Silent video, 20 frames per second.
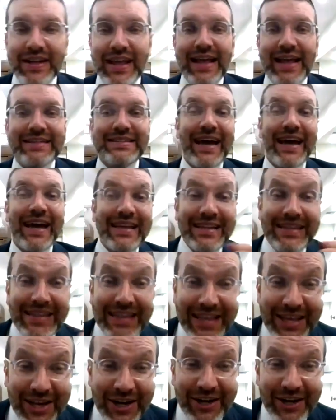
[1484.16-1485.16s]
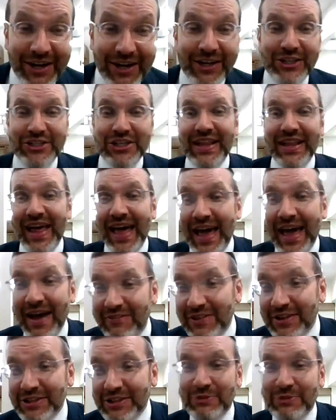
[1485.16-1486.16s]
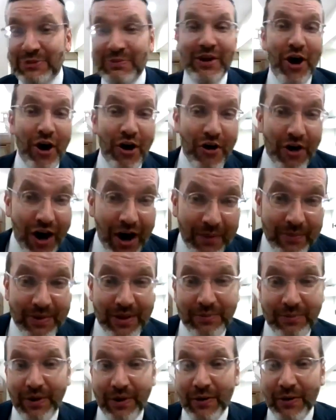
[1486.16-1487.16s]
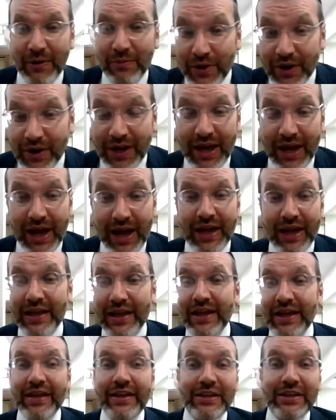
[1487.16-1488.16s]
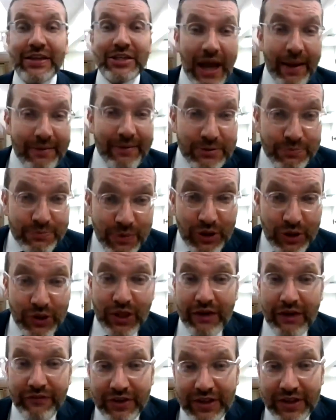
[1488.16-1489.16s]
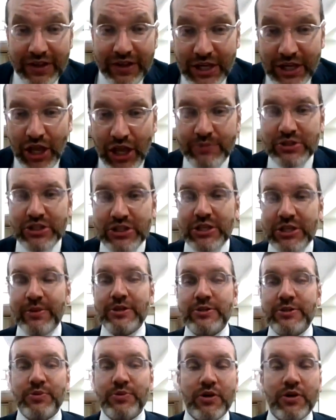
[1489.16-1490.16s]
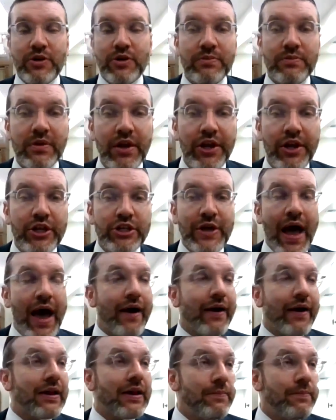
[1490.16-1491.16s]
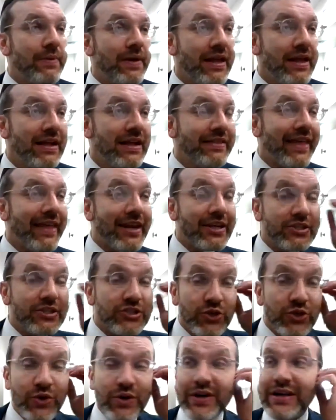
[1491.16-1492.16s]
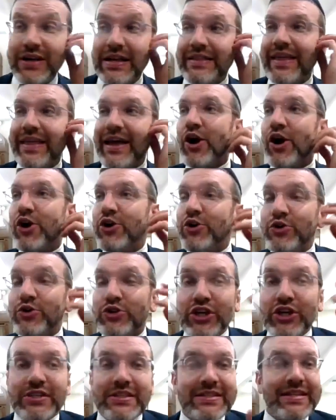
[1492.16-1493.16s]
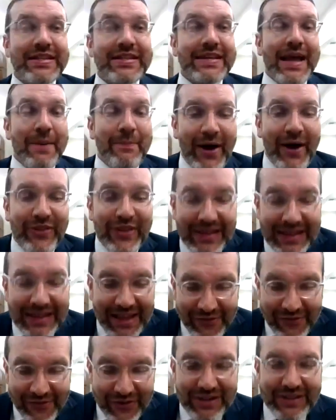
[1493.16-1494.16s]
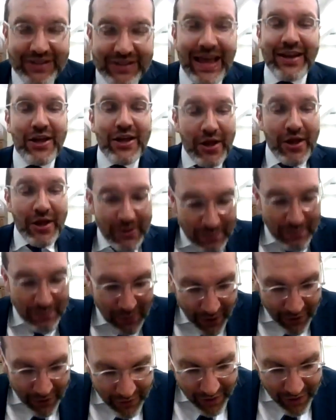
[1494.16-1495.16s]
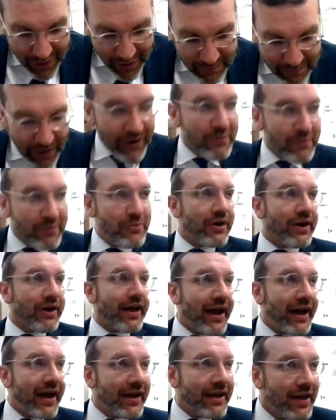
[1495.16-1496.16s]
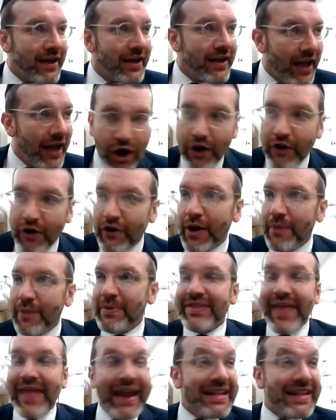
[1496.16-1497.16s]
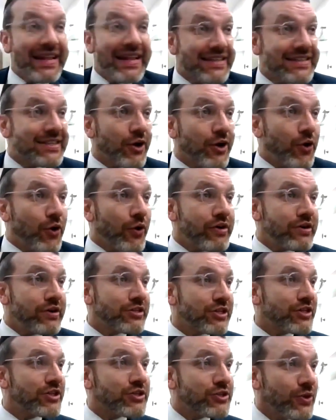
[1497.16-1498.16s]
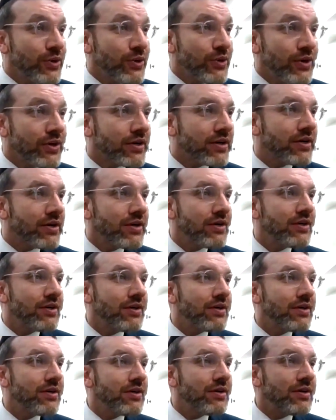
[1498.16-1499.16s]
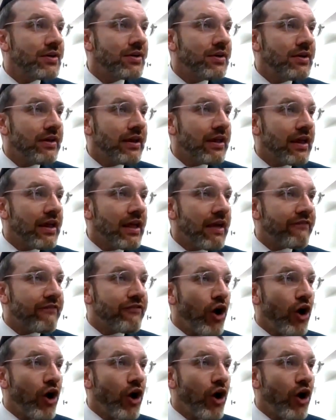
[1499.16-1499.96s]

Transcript: As Hayidiyah shall a handle Shabin Arham Baruch Mordechai Yishamish B'Tei Avodas Hayim Shesumchas Purim. So how could it be that a song that you just sing about the different that Baruch Mordechai and Ar Haman. That is the chorus of the song. If the